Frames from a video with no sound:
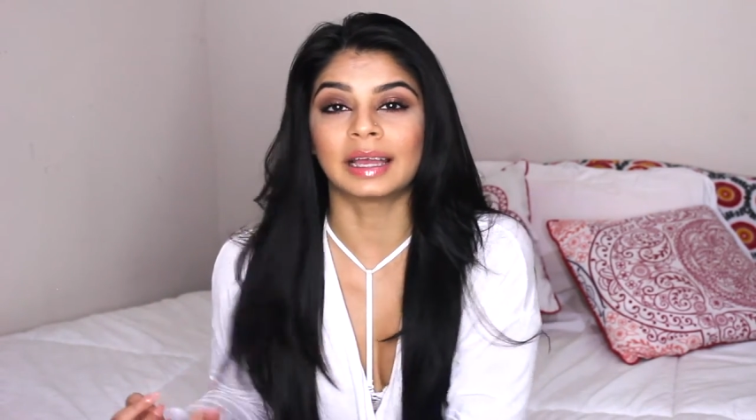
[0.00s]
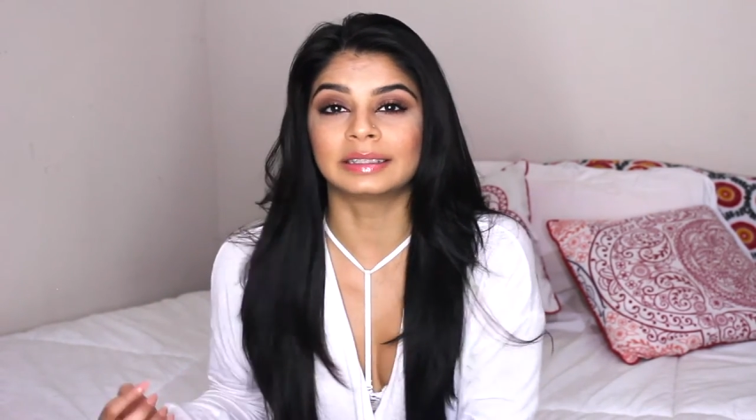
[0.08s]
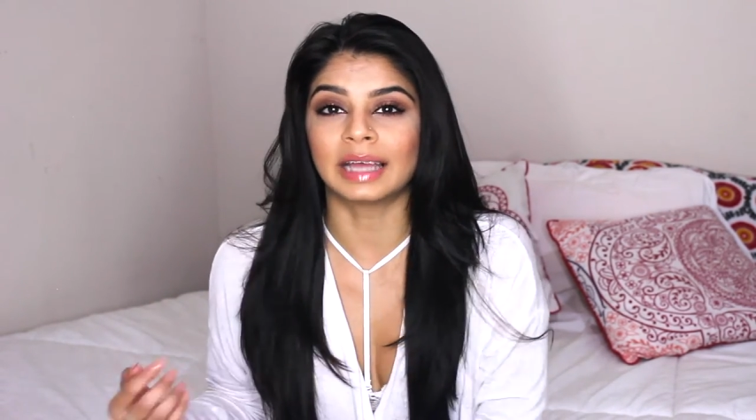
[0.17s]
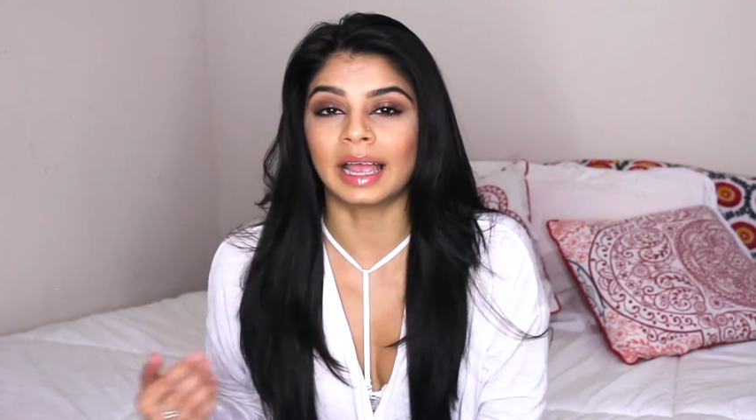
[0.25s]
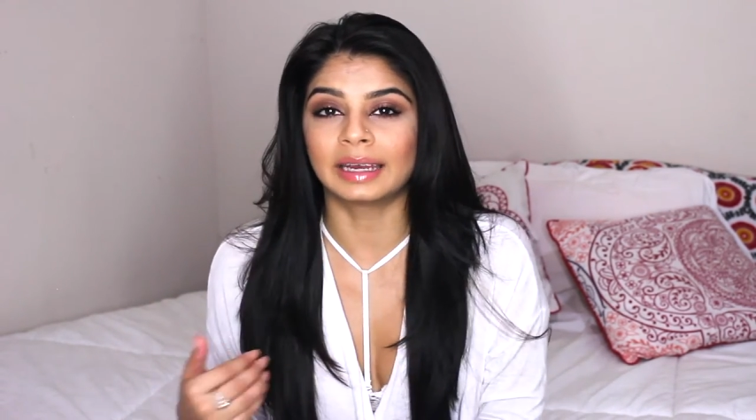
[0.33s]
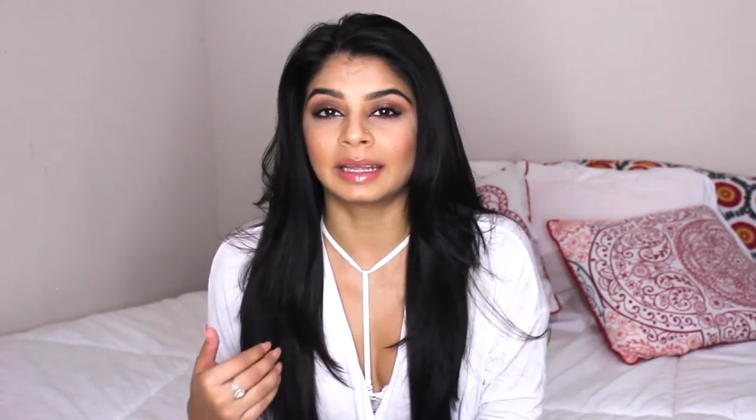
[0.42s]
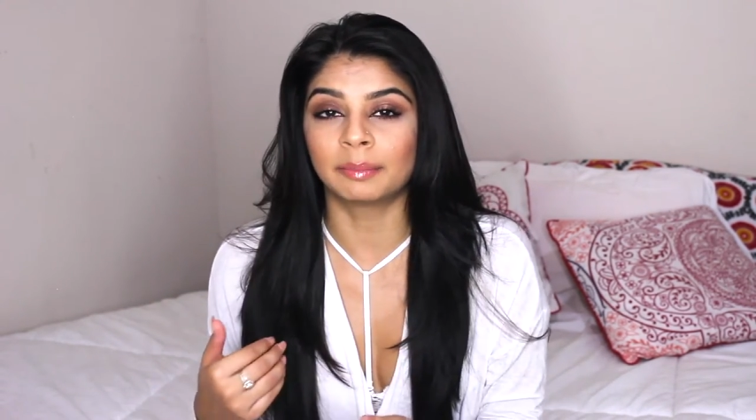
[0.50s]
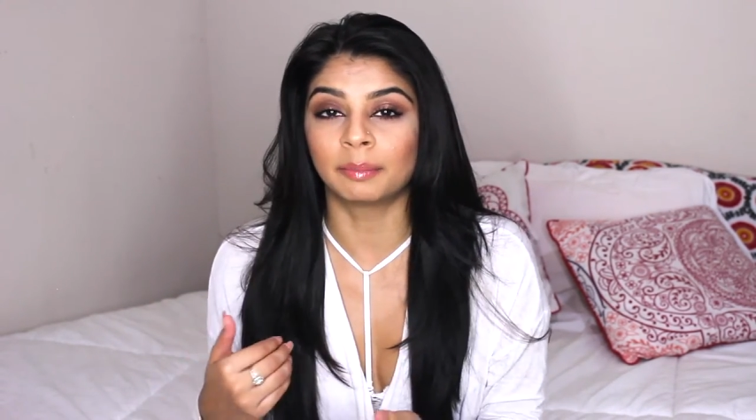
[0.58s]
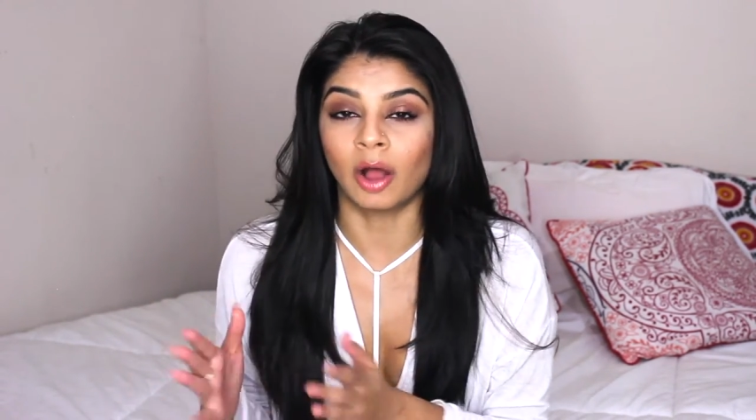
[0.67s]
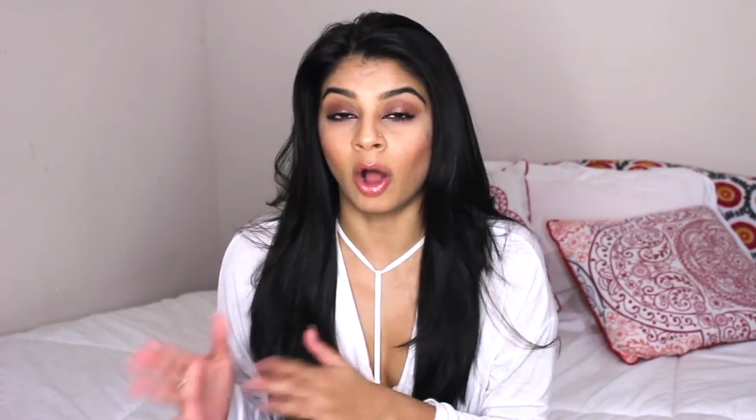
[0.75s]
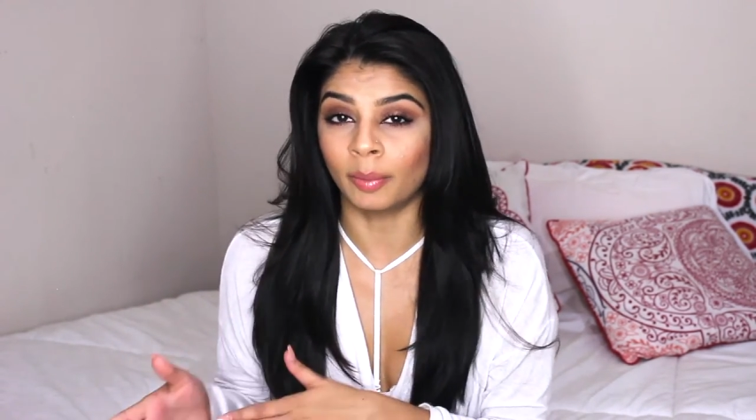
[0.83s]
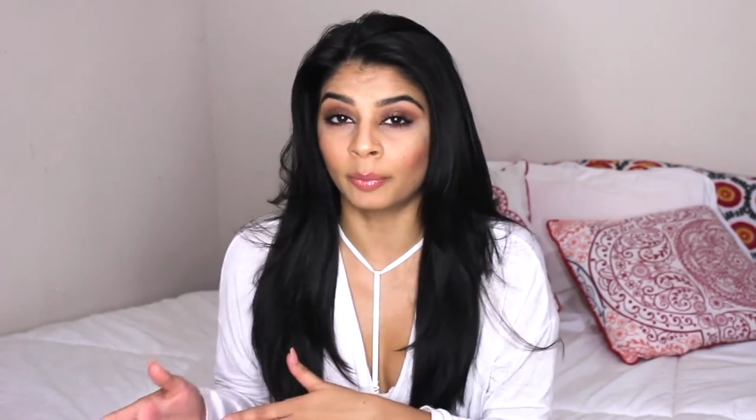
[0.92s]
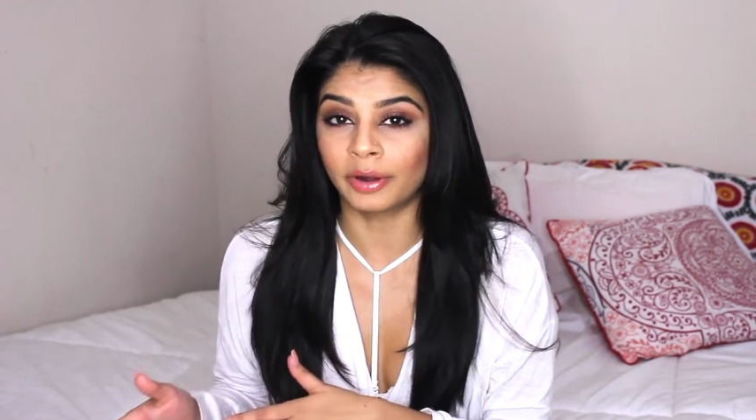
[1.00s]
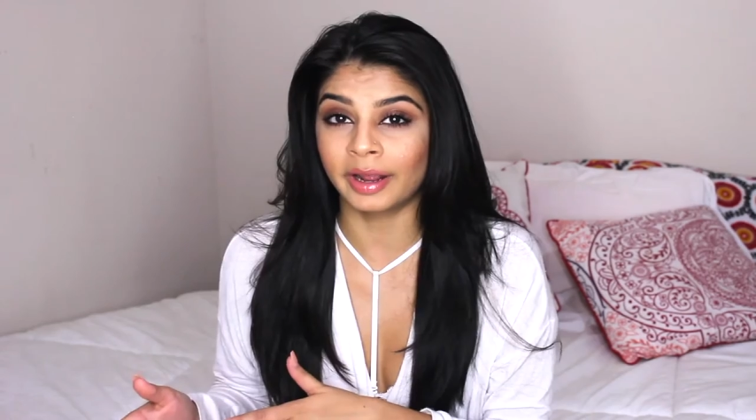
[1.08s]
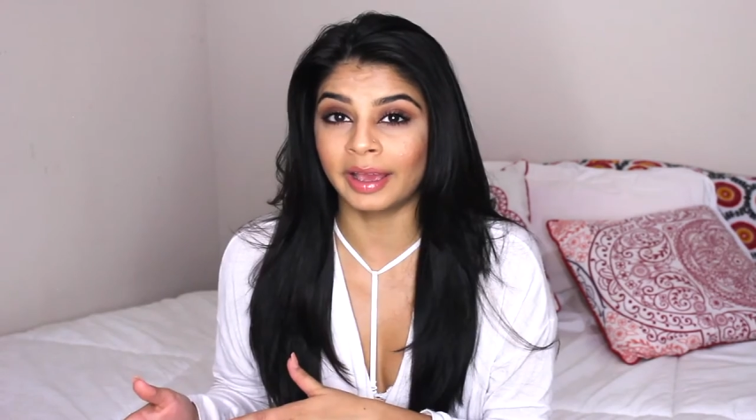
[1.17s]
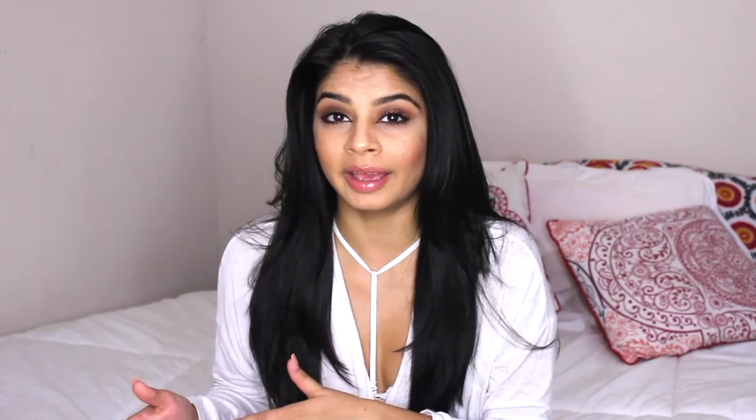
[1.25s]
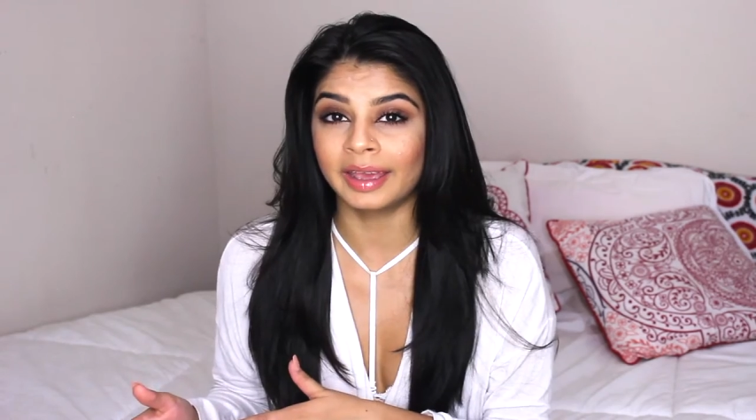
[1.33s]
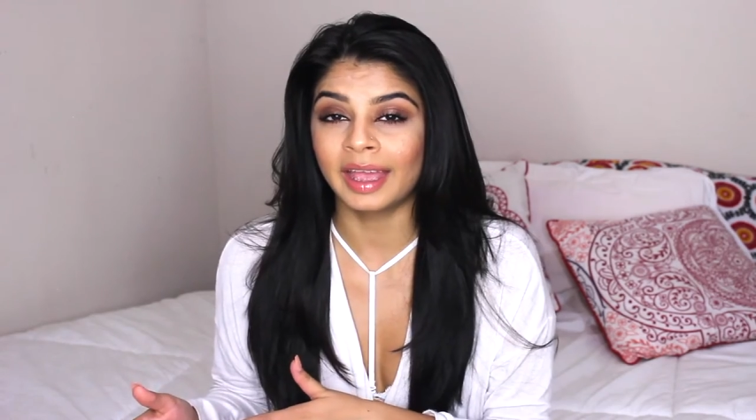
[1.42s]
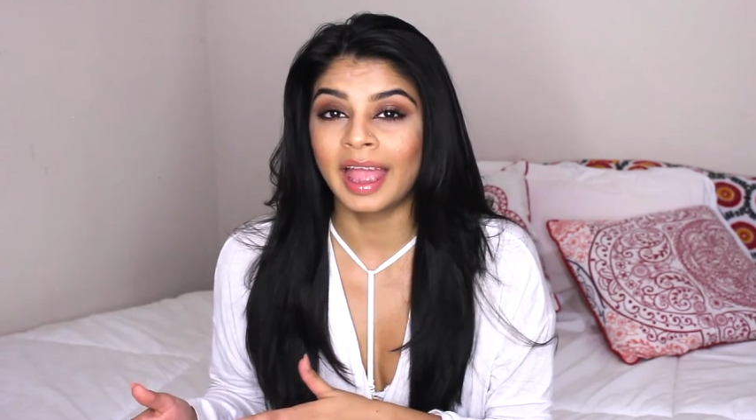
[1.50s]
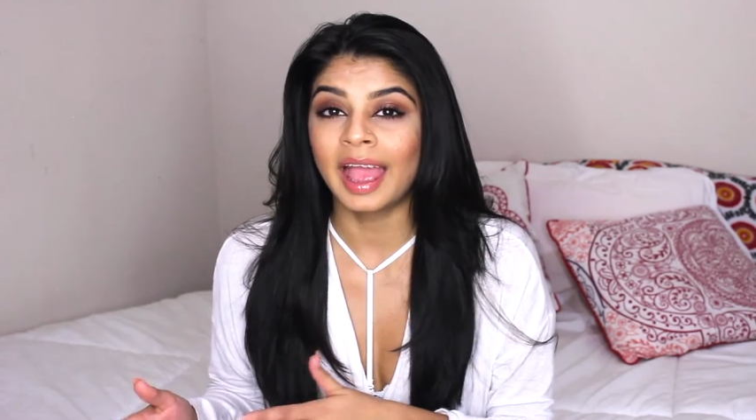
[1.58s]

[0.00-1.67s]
I dyed it ombre